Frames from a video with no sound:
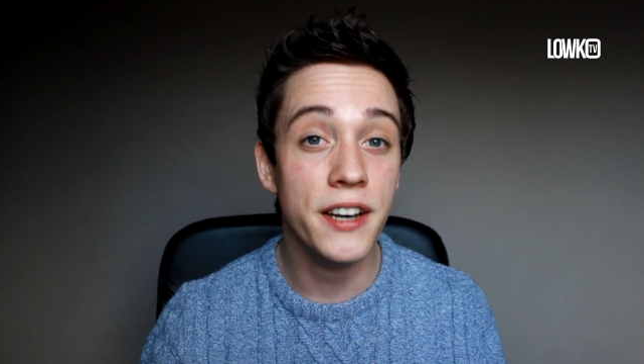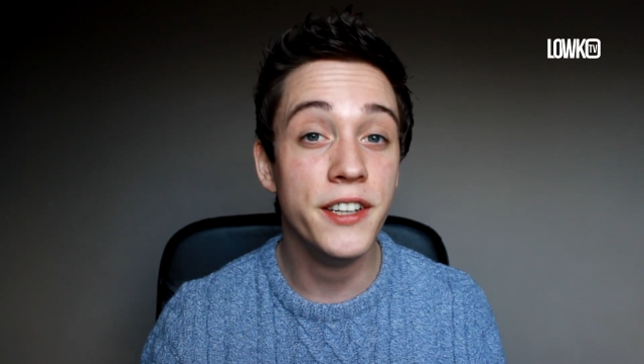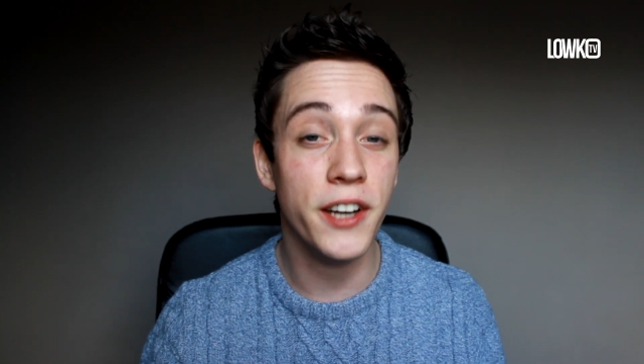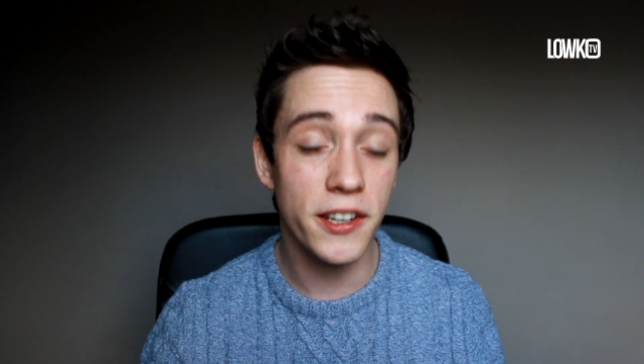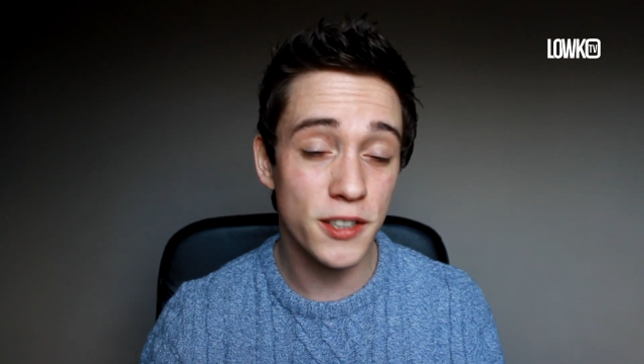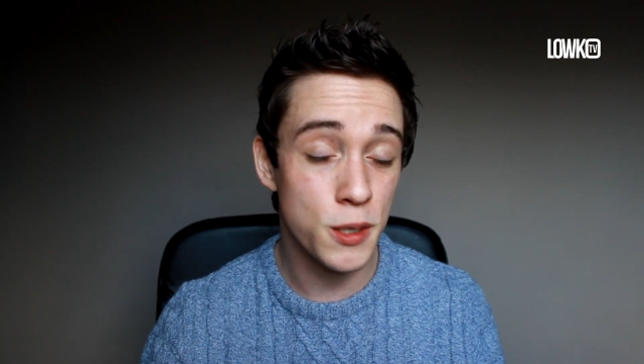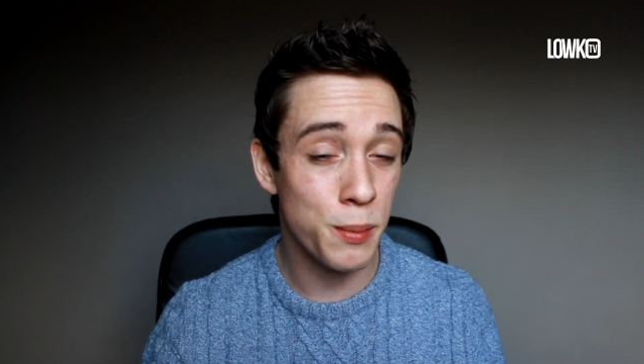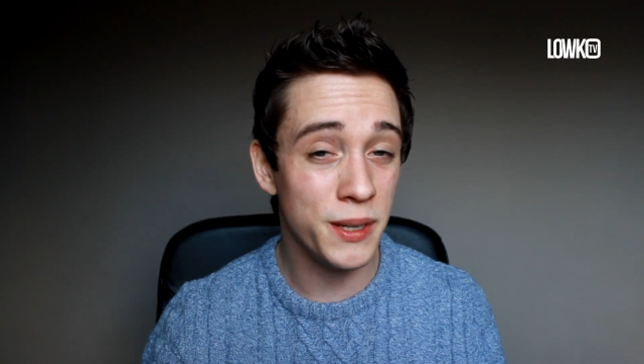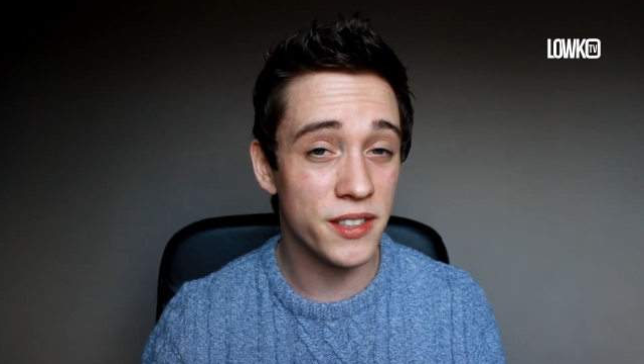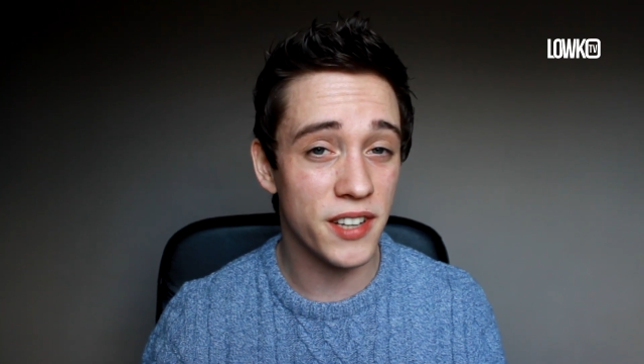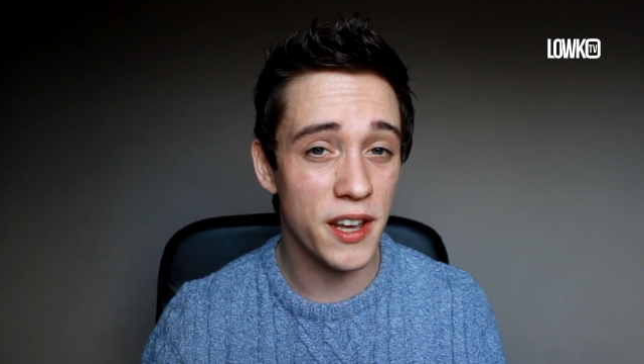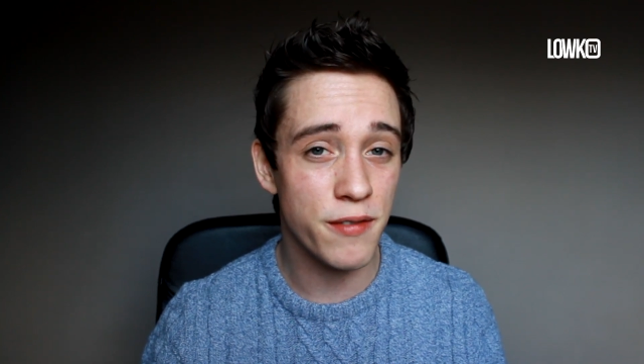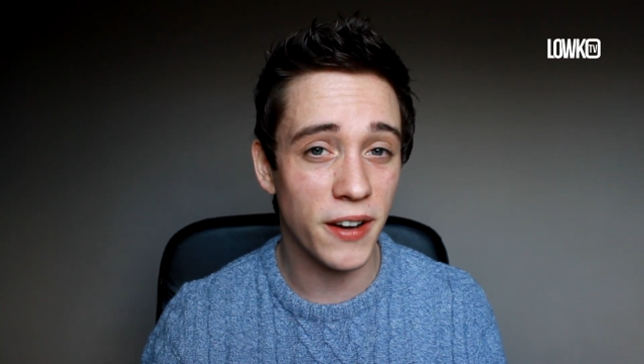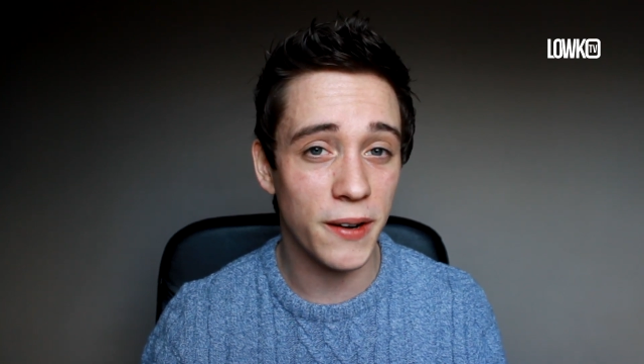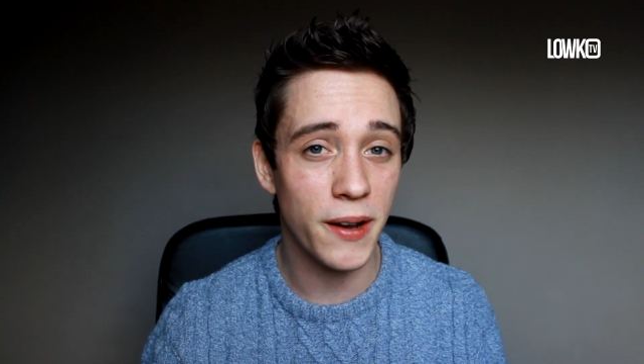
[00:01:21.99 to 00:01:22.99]
Just to be
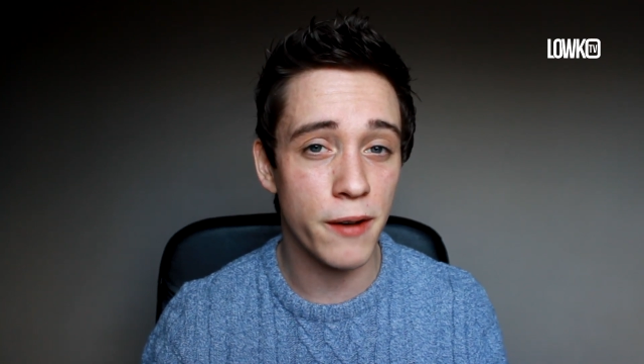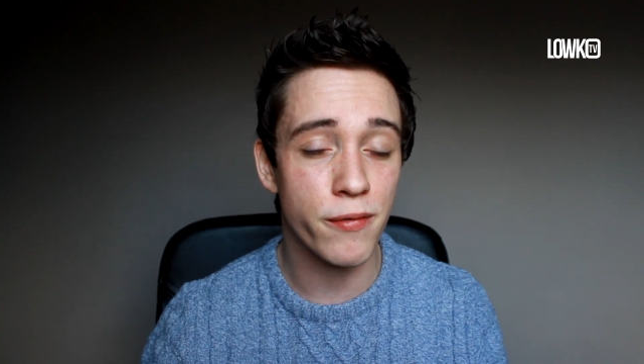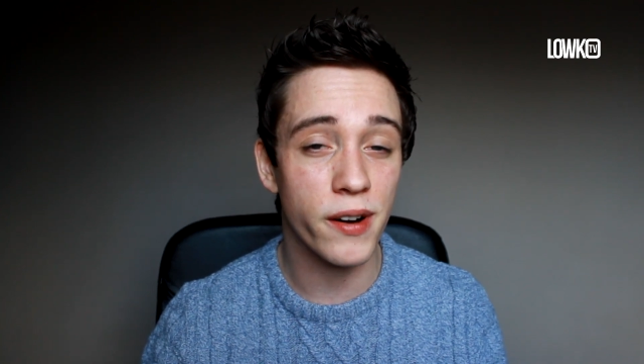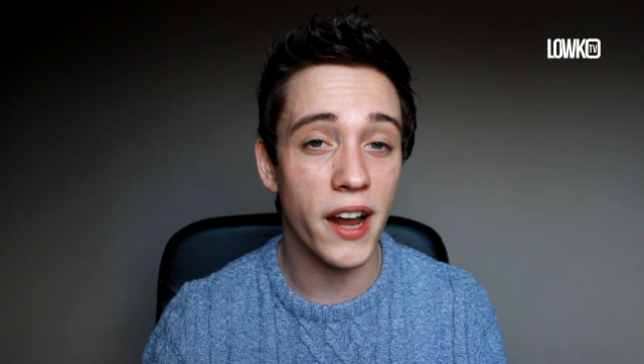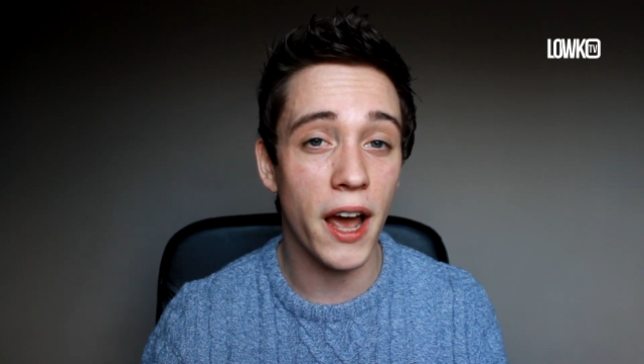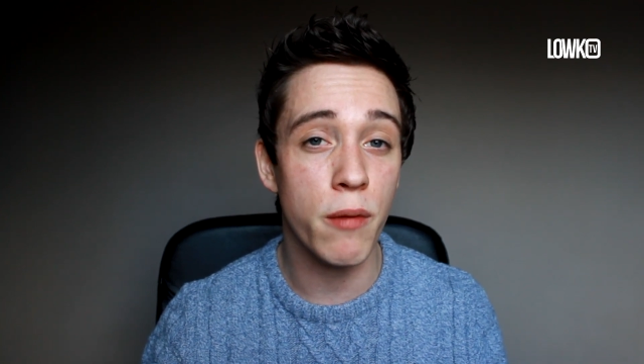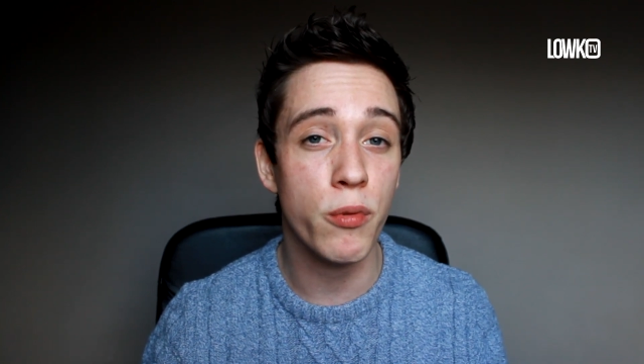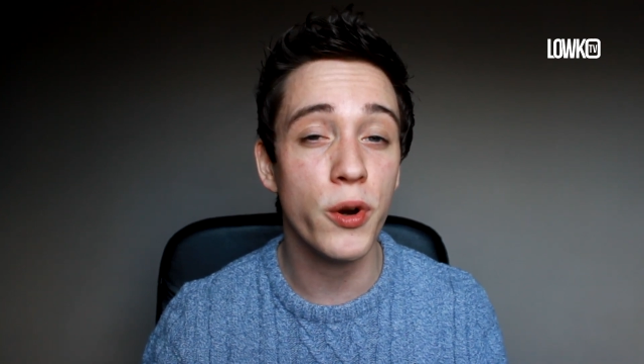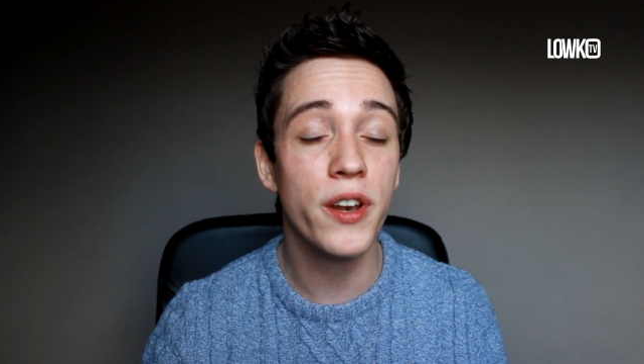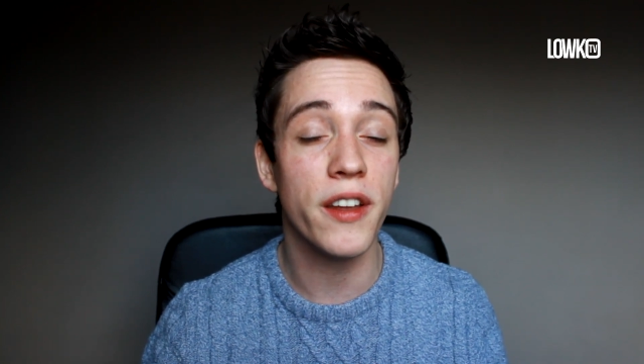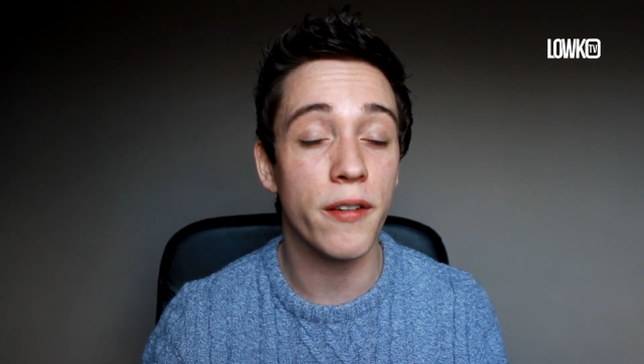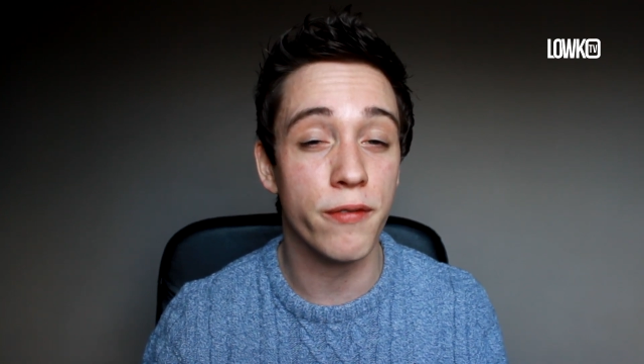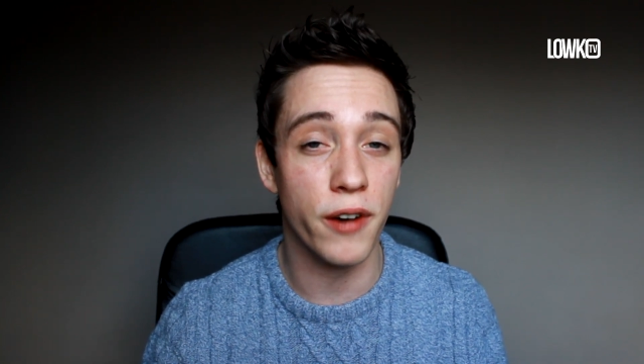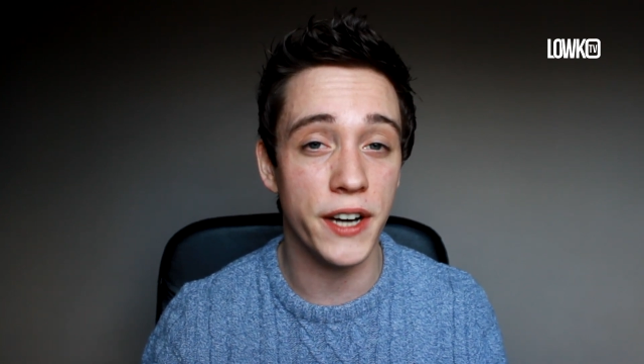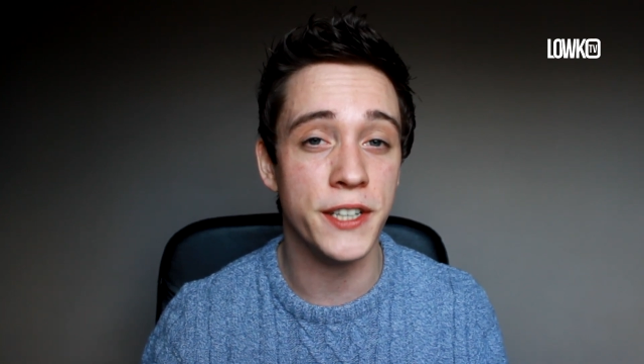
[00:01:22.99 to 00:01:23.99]
safe, however, However, I would
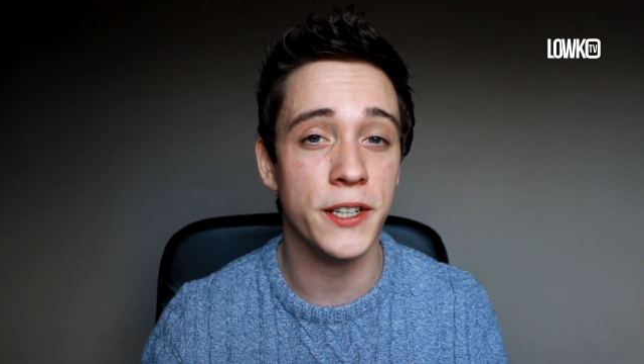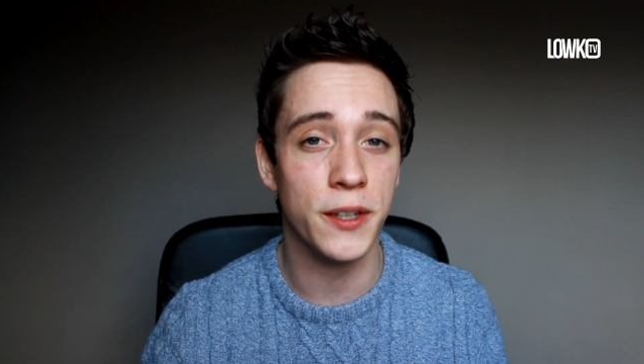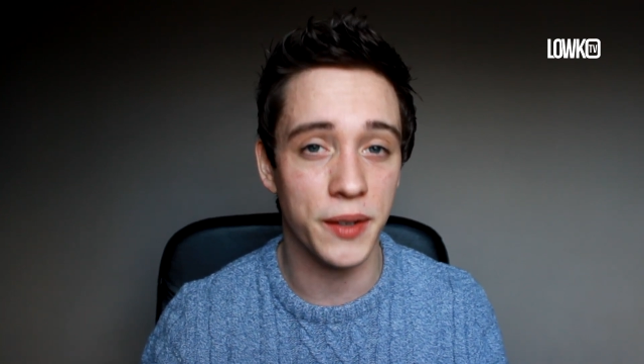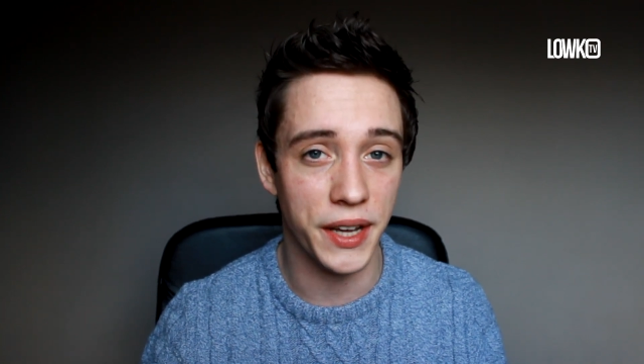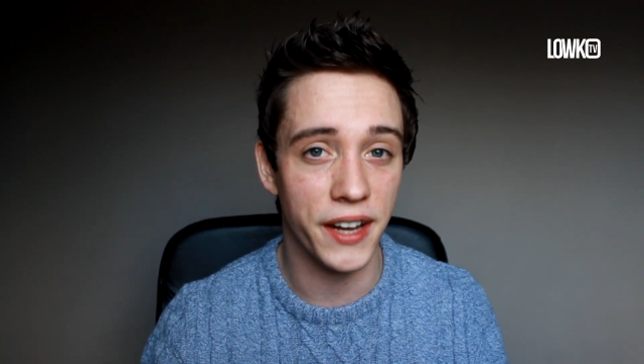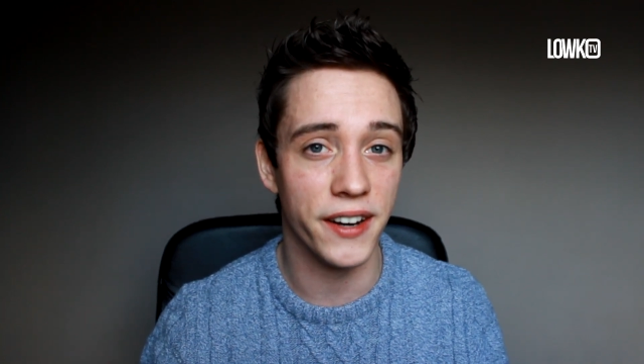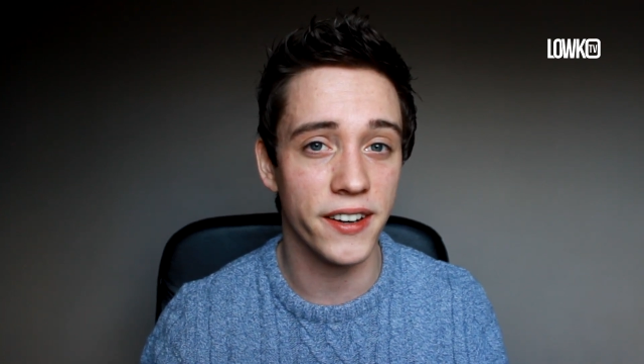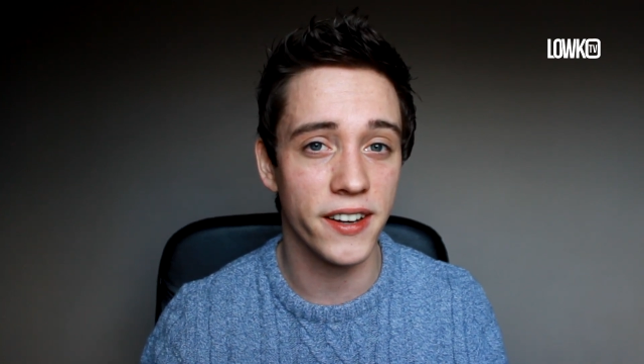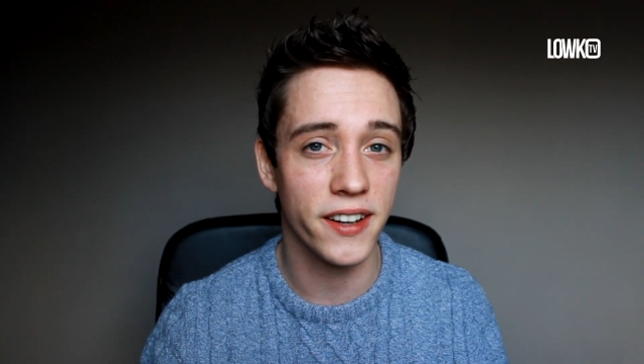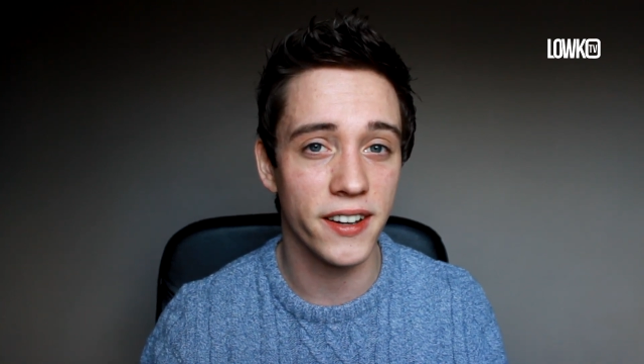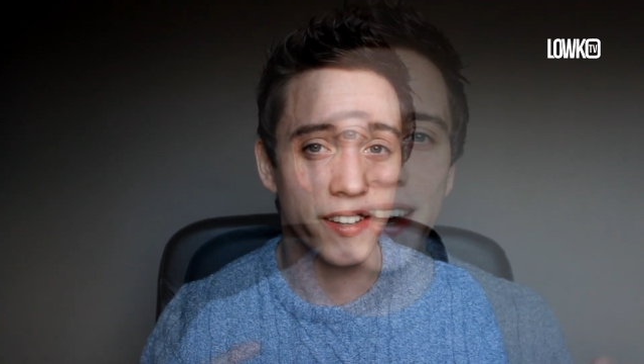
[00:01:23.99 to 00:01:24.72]
advise you to get it.